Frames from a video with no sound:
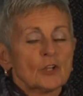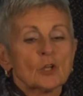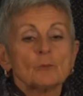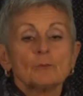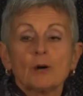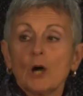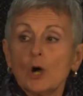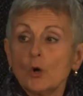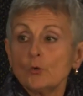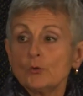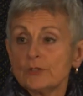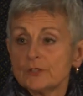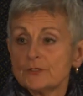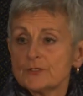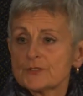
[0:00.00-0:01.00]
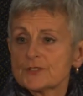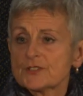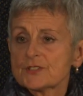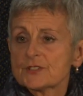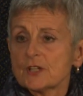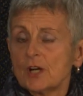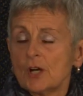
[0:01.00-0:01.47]

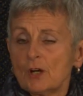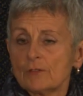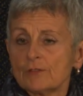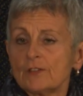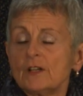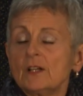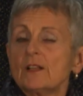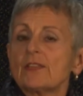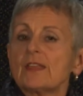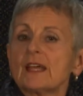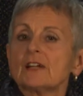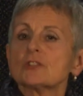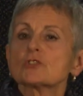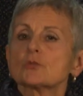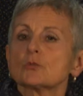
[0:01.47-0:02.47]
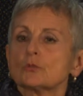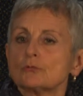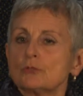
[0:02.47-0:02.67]
components of the actual